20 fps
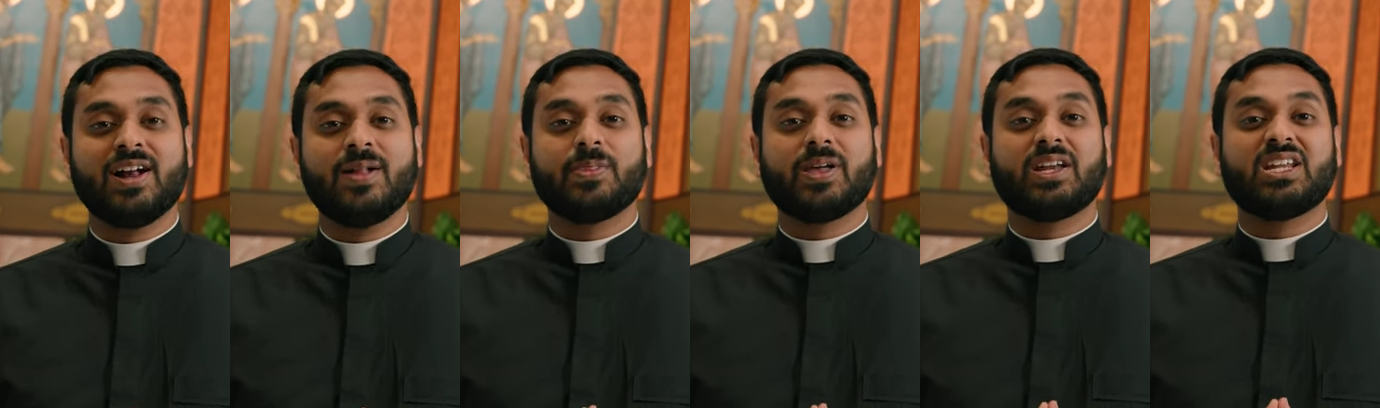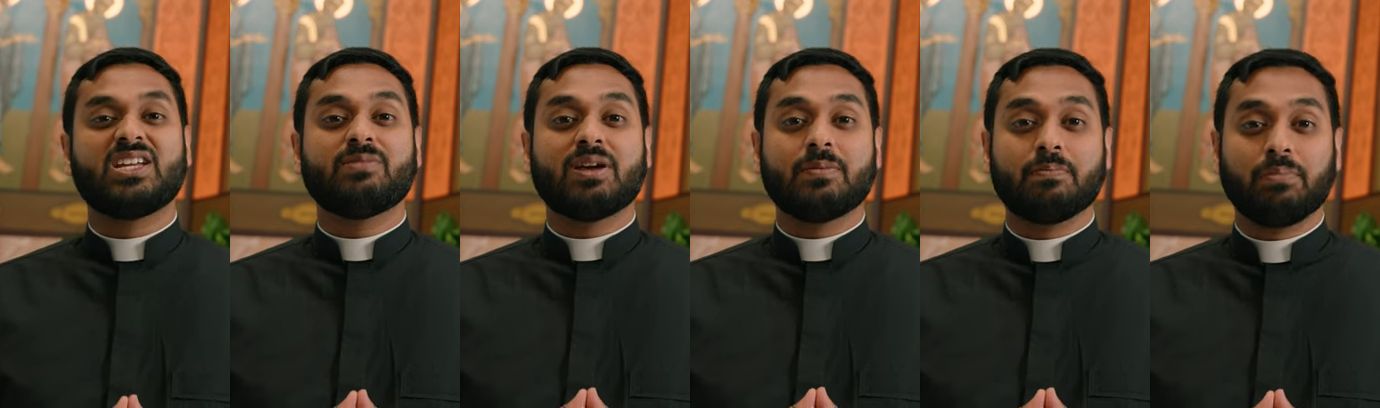that
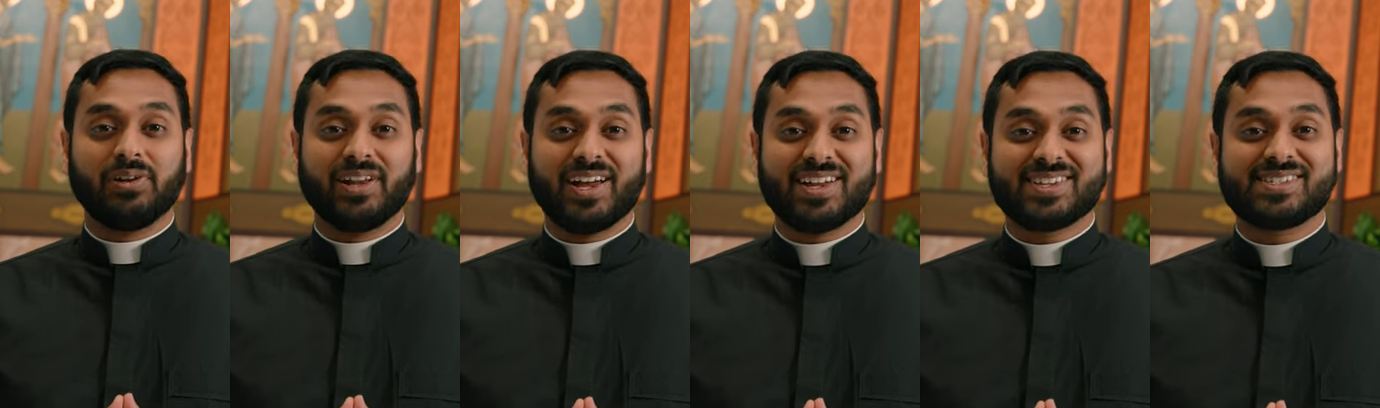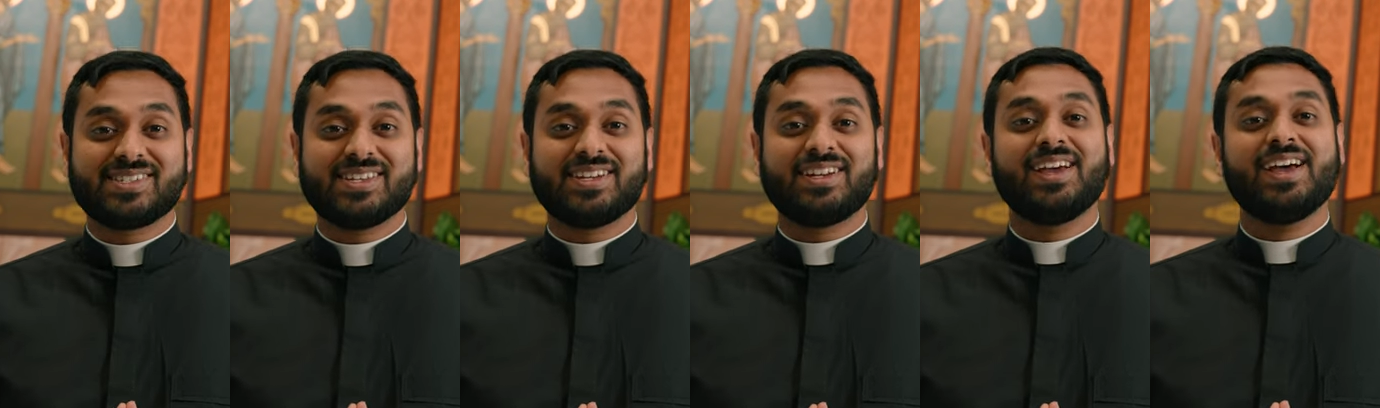he may
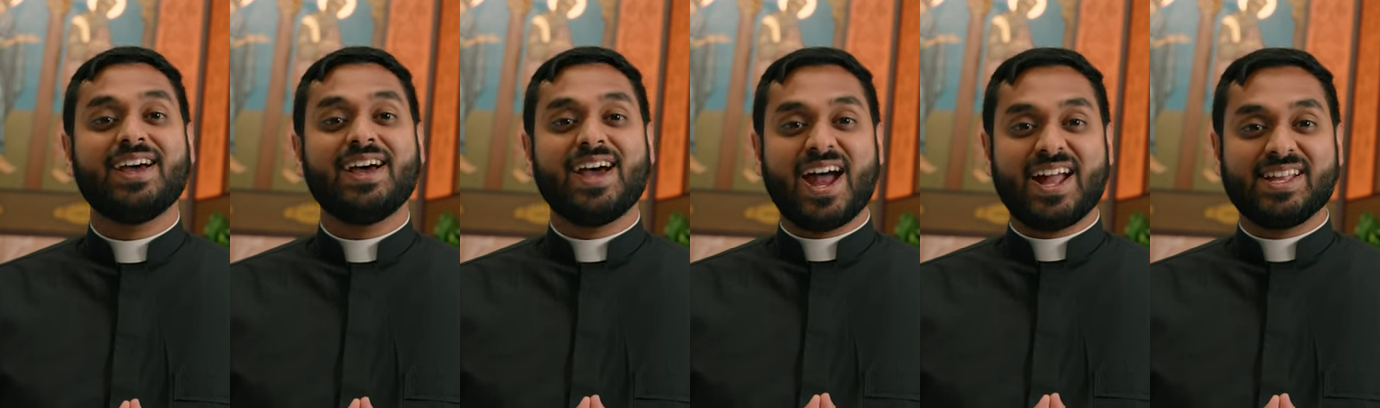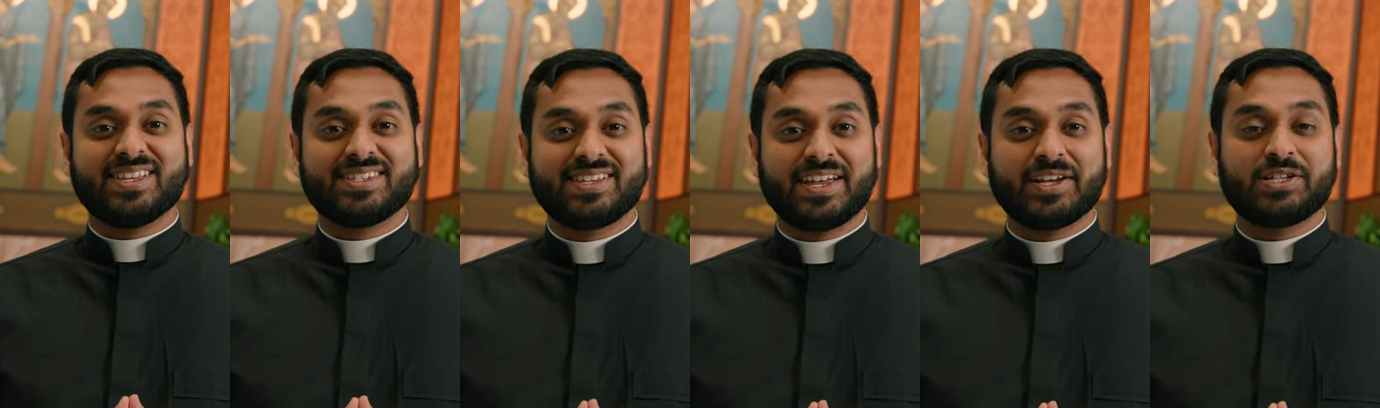bless it
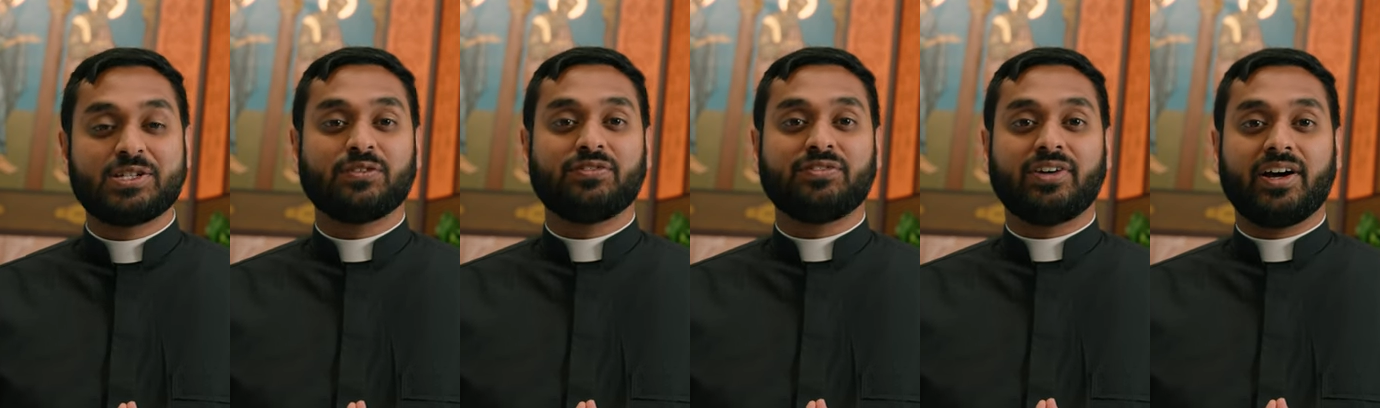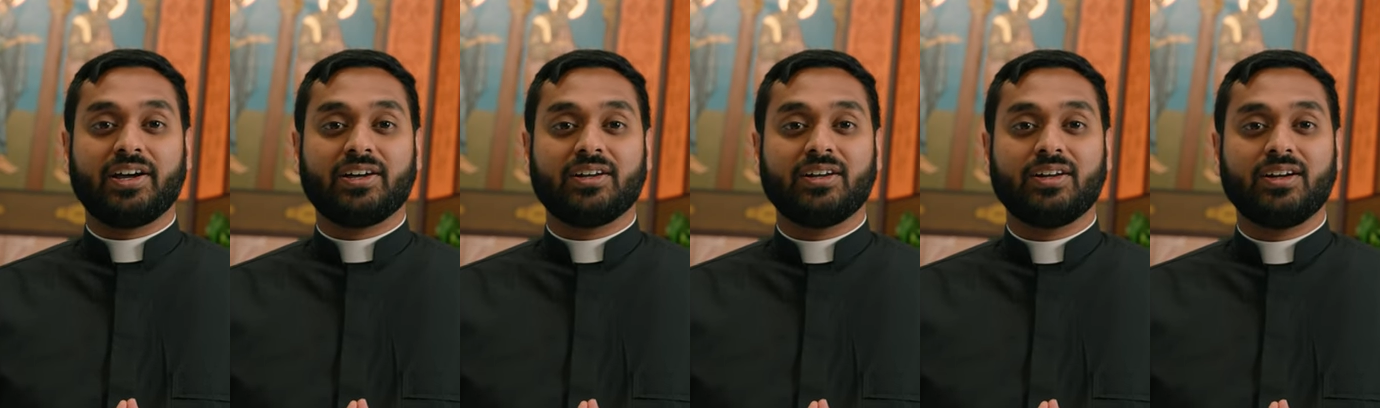and sanctify
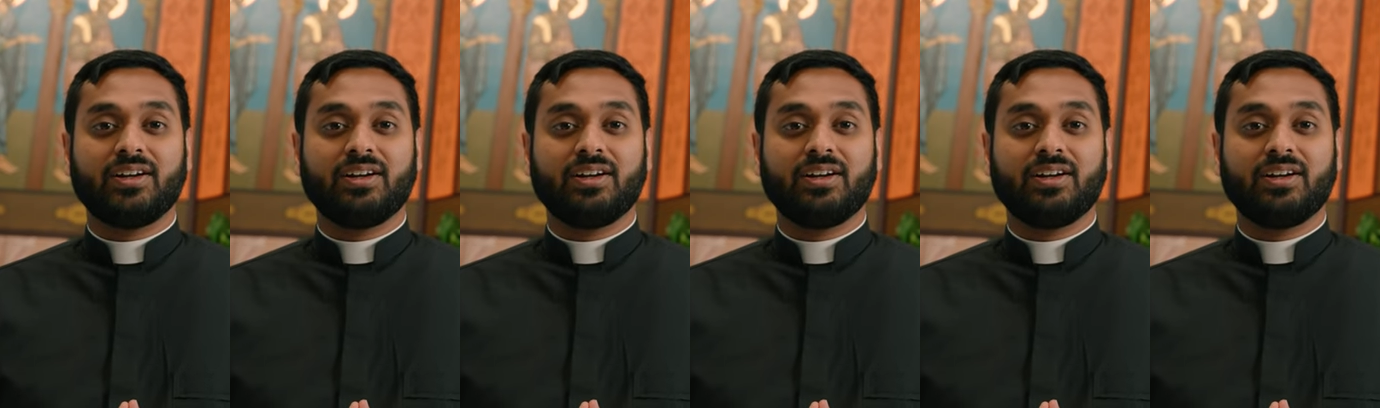it,